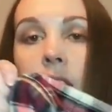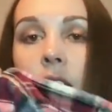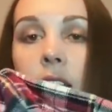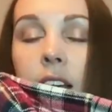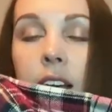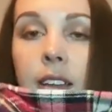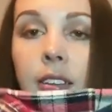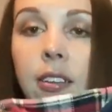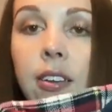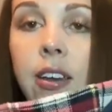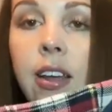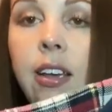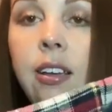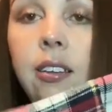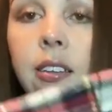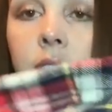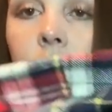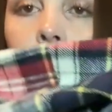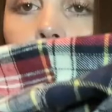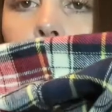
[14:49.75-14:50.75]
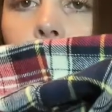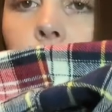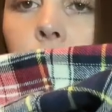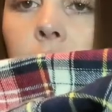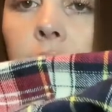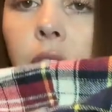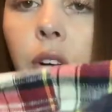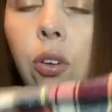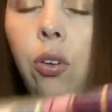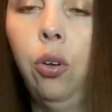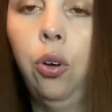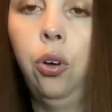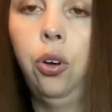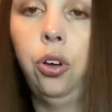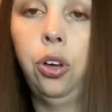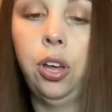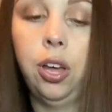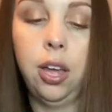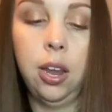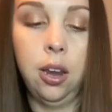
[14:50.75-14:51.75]
has a nice little flannel
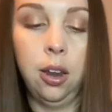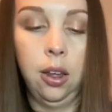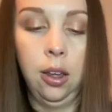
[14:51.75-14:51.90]
hood